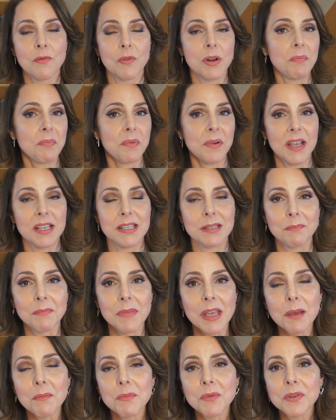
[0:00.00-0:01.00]
repressed
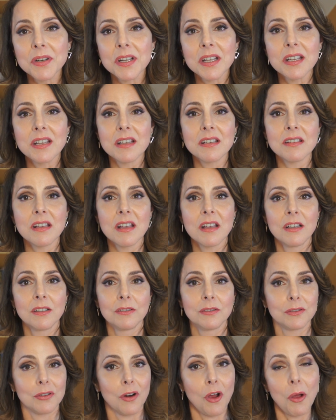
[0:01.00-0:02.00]
memories,
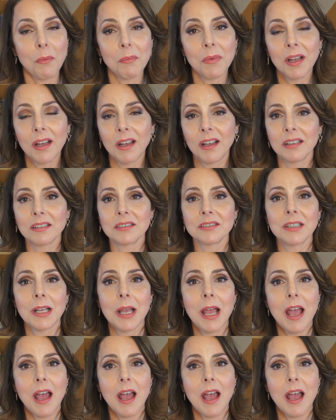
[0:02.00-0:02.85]
traumas,